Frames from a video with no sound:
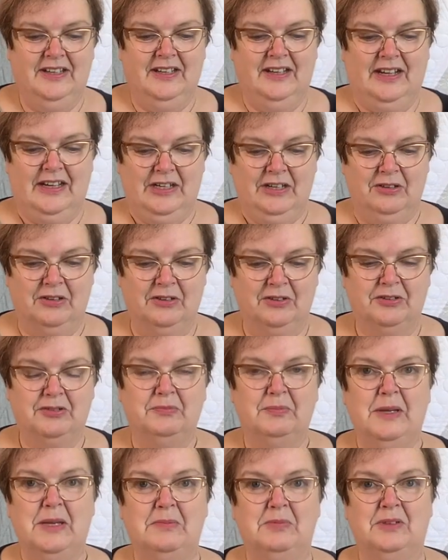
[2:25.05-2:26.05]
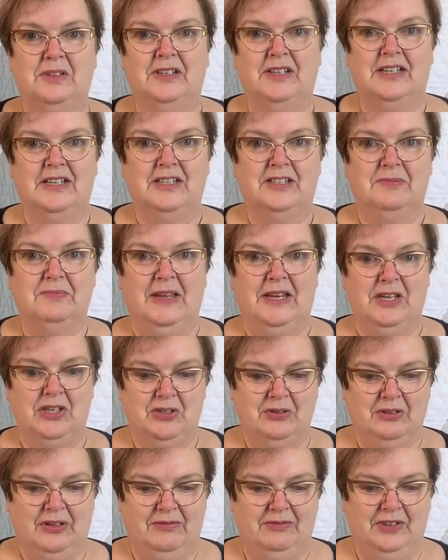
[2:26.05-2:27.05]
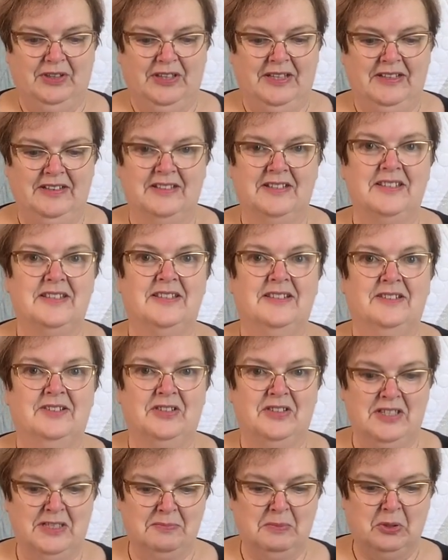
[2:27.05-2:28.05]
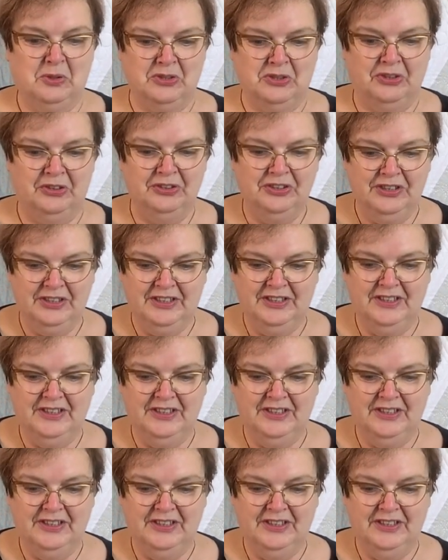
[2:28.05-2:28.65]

I know a lot of people like to make sure everything's just spot on.